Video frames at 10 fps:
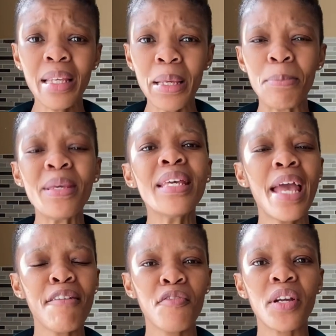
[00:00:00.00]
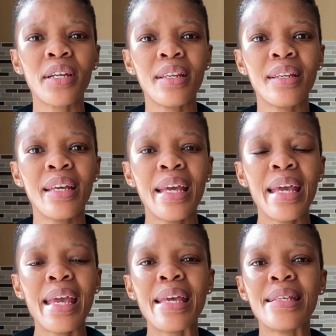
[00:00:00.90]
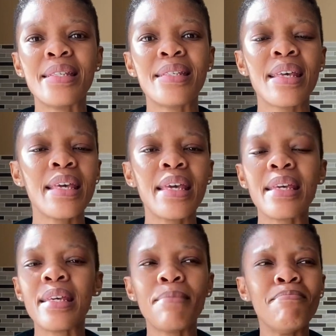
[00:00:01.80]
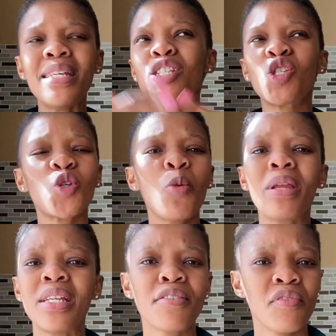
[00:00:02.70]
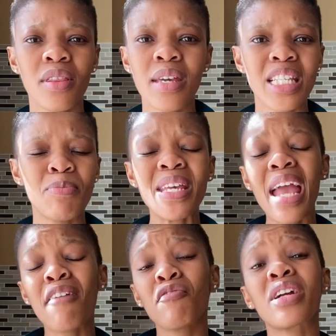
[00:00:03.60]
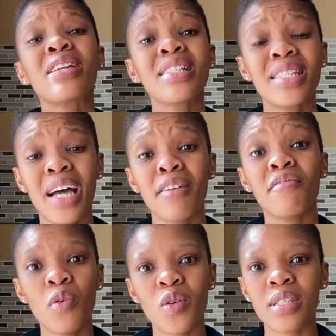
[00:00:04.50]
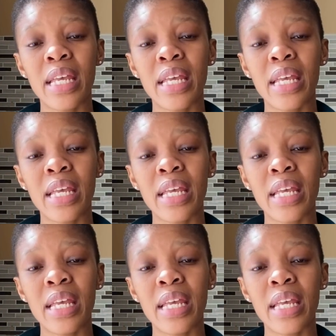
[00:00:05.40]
being African it means so many different things. Being African is diverse.